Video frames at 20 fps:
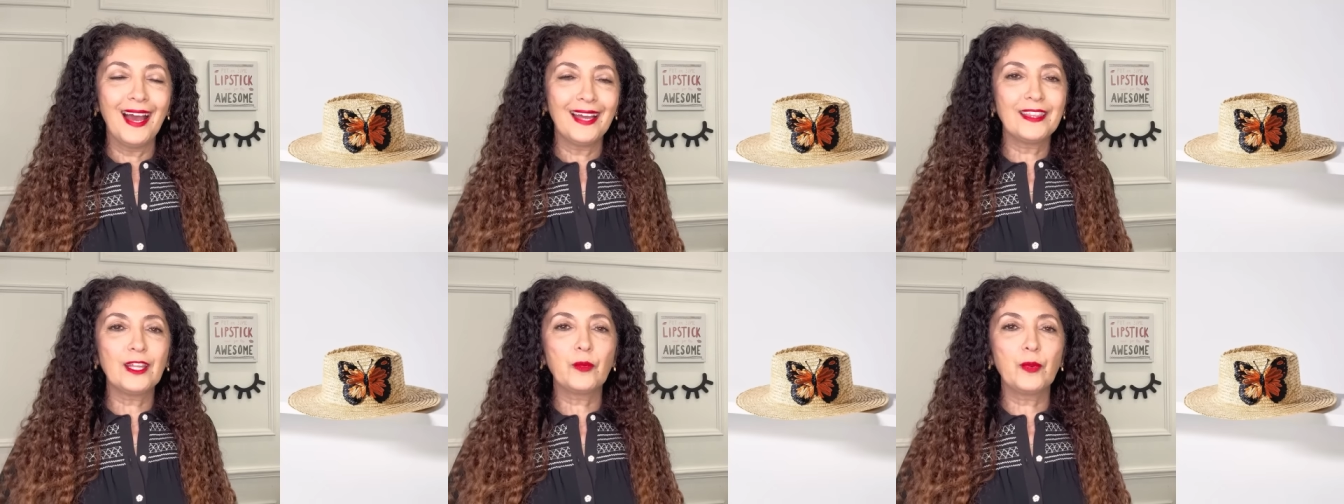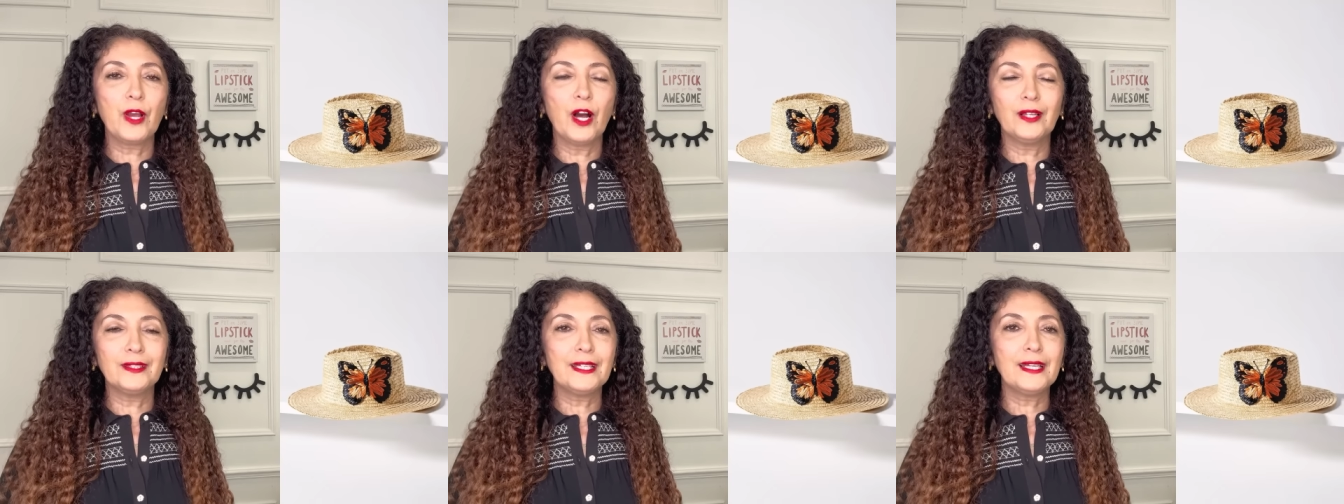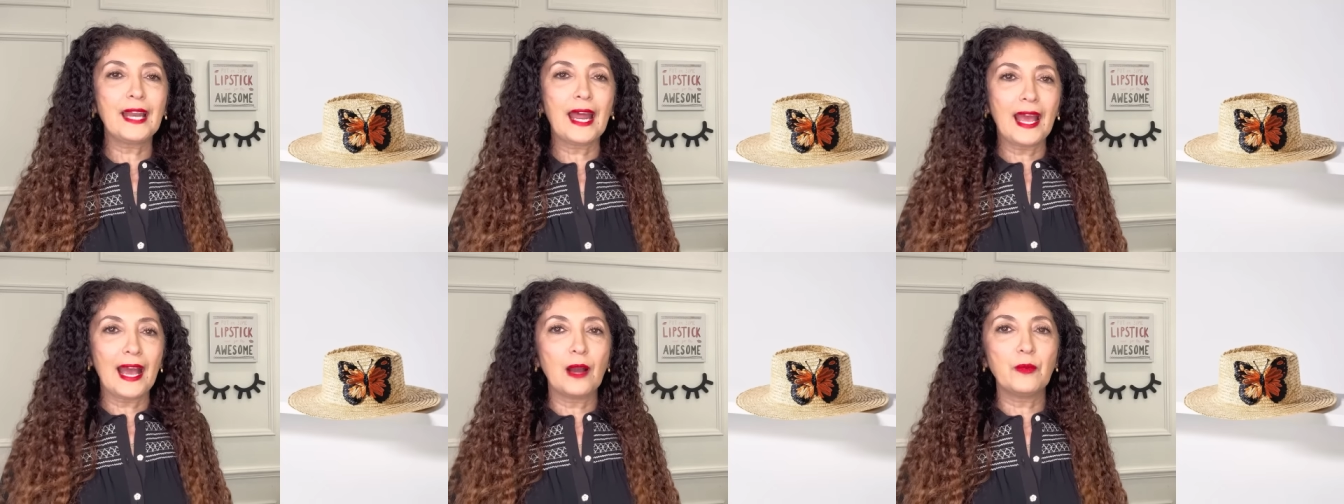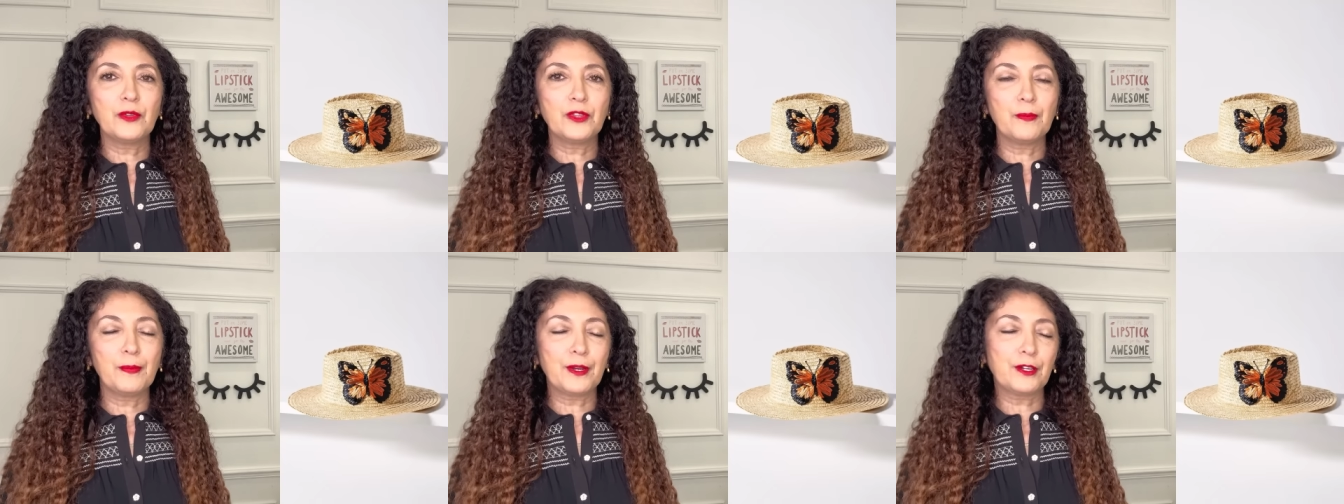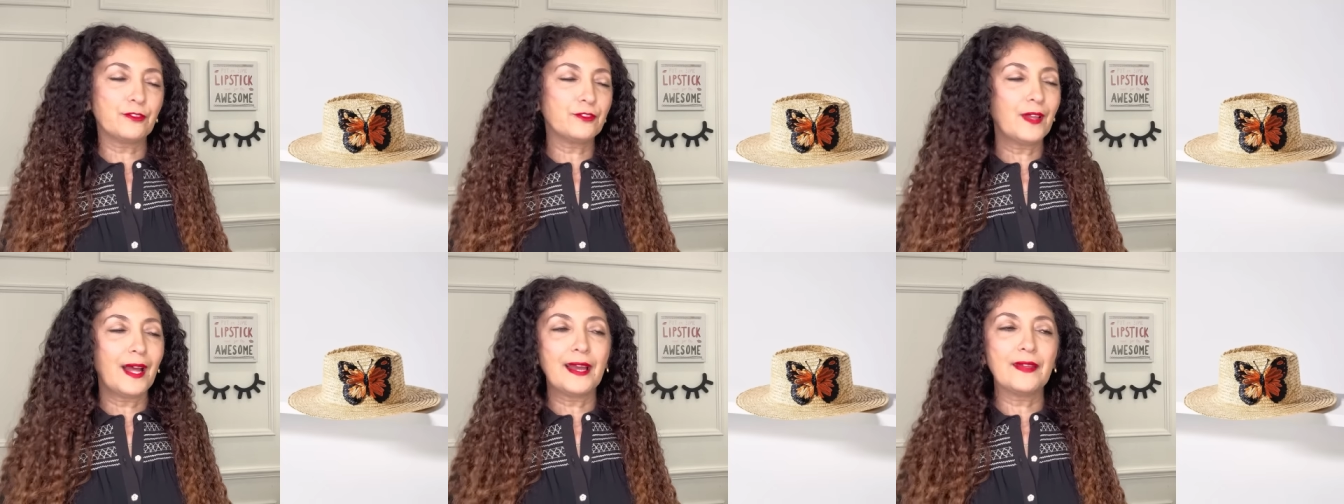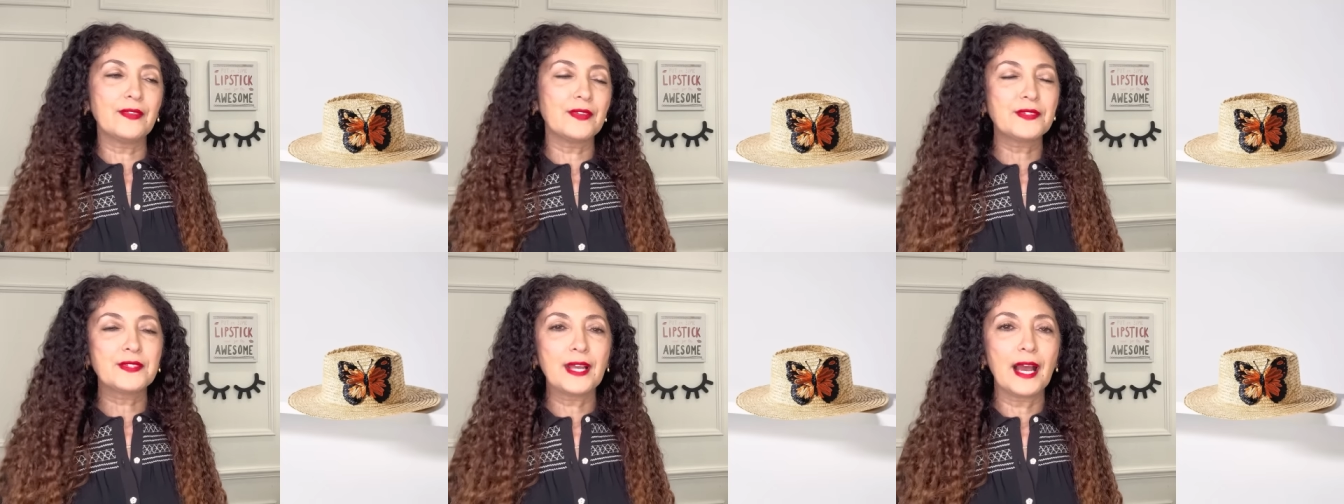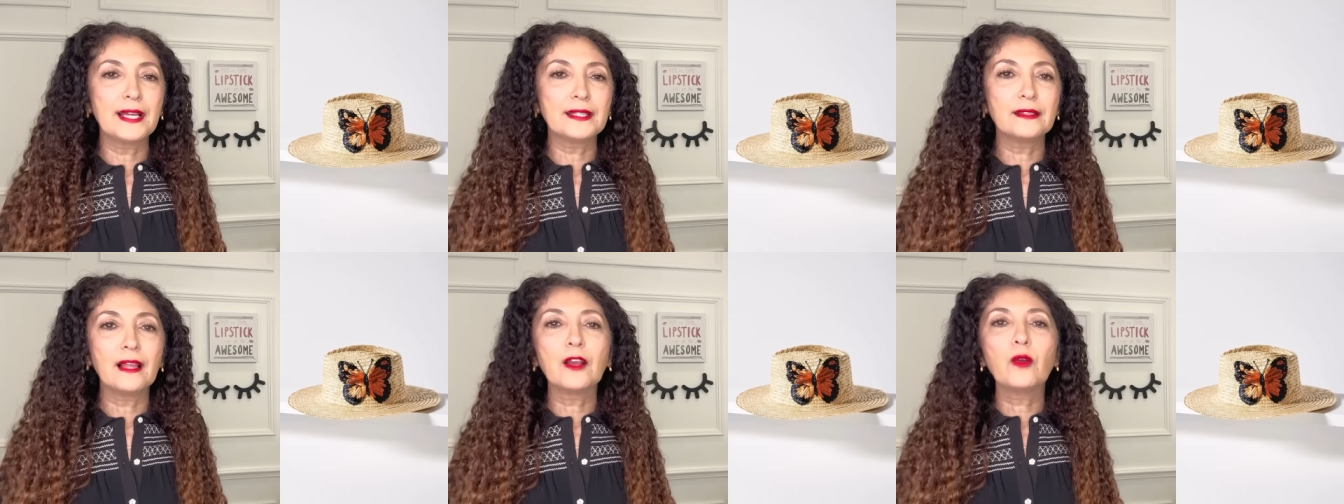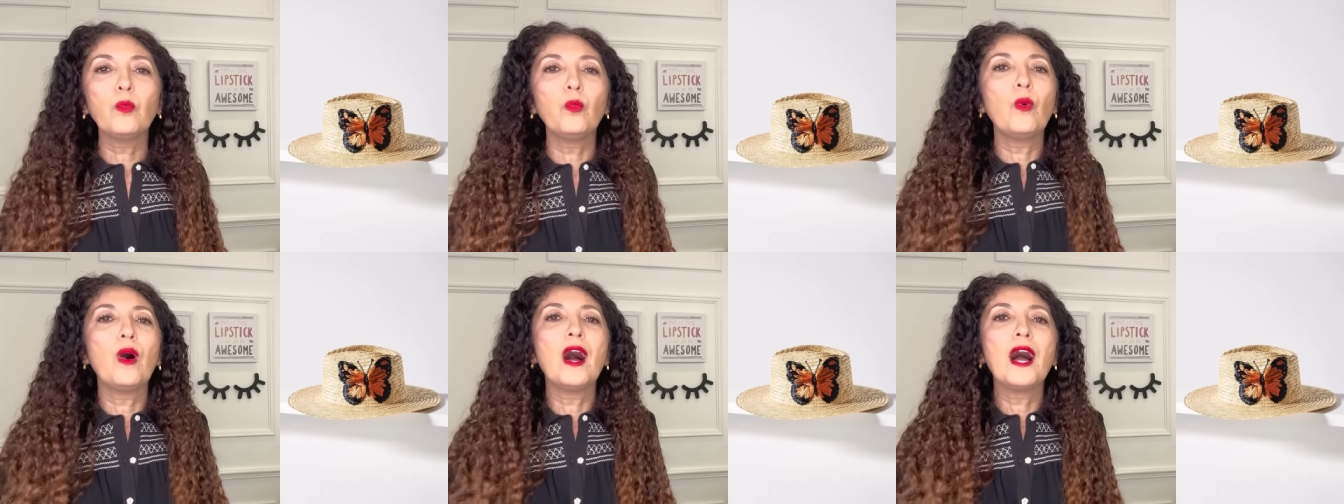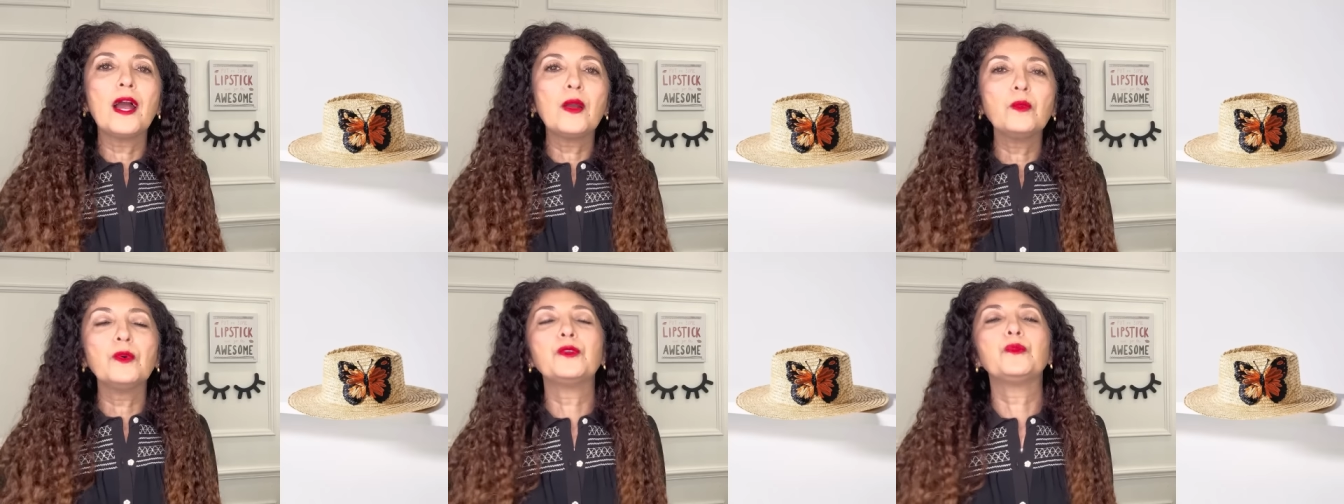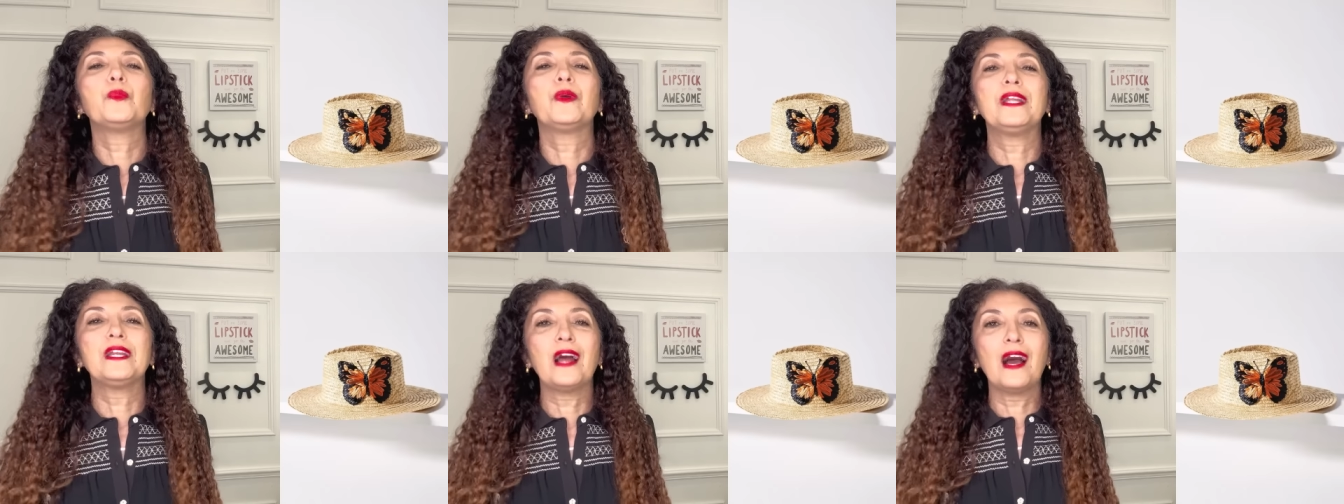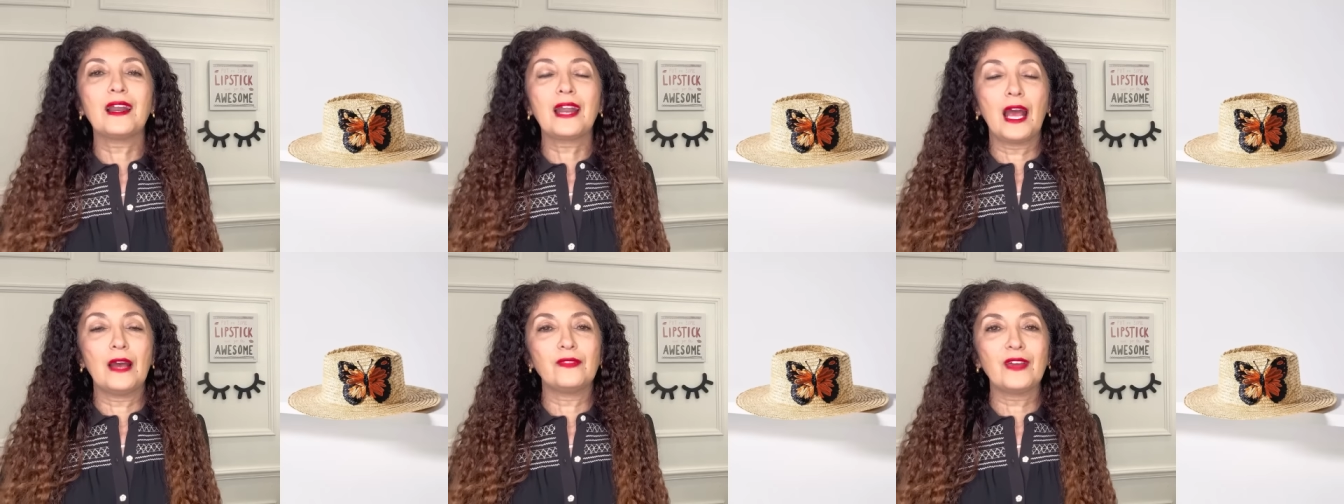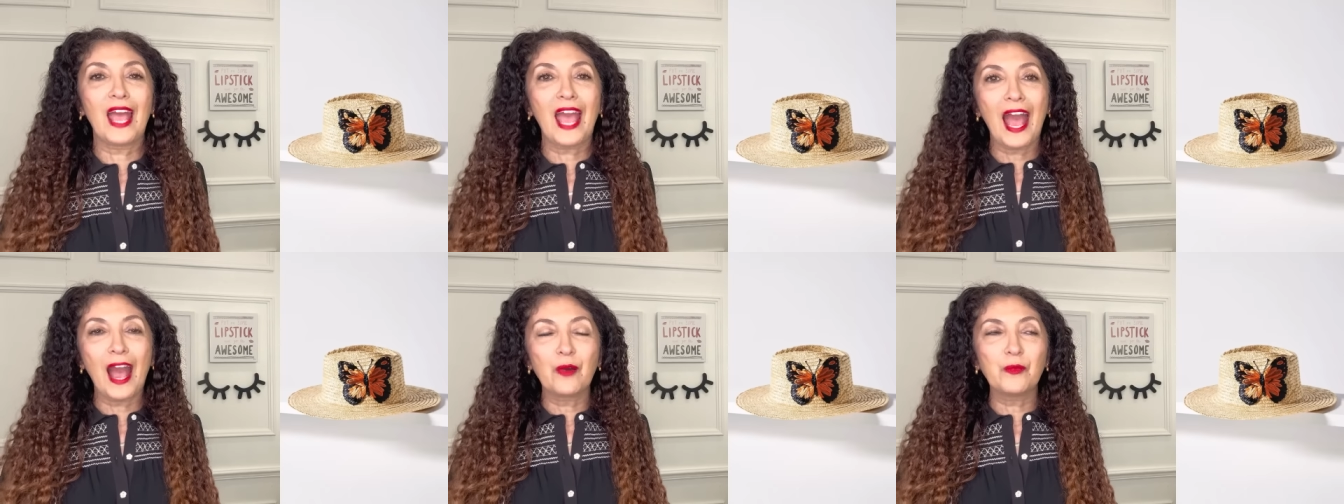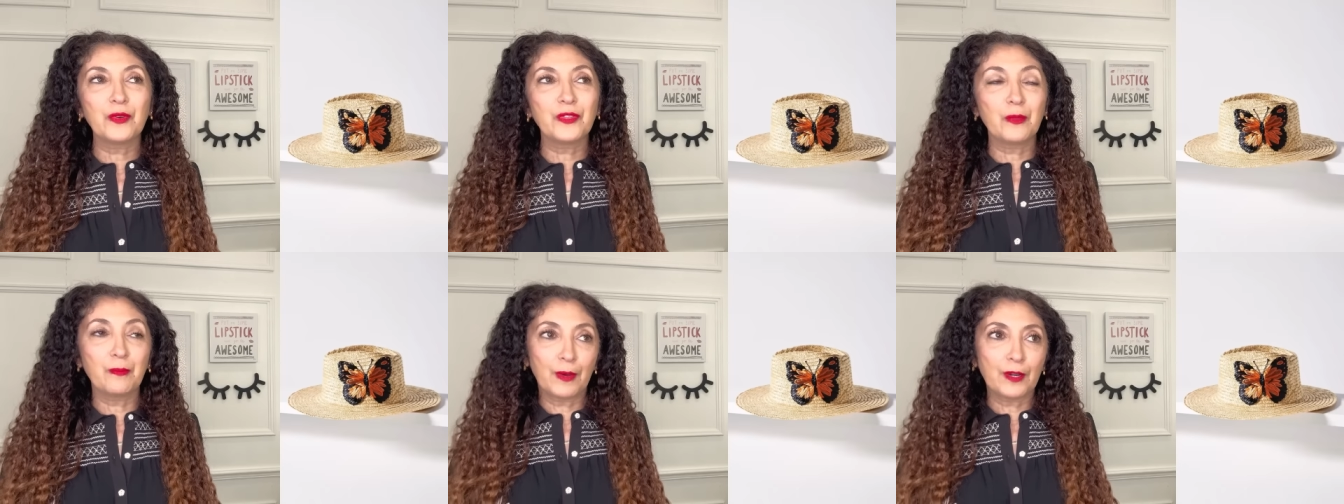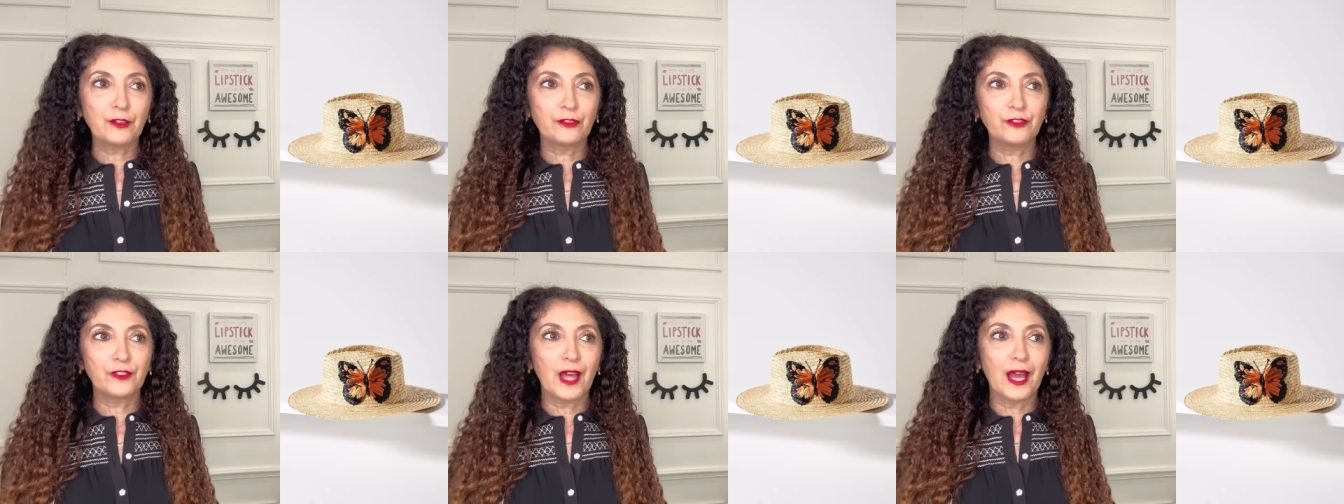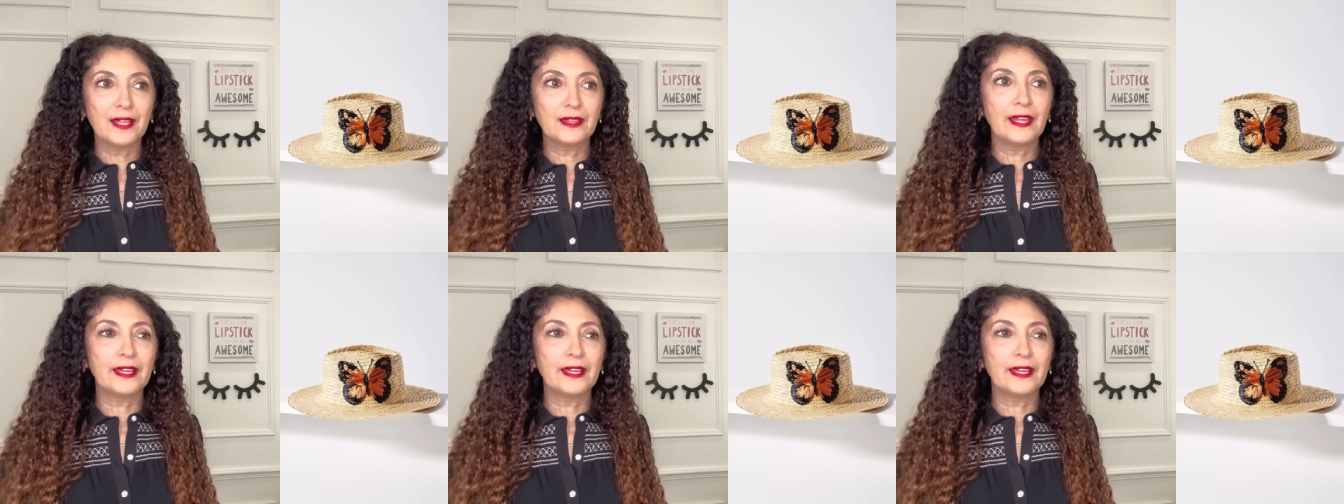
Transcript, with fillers: I think we all need a hat with a butterfly on the side. Like, why would we not have a hat with a butterfly?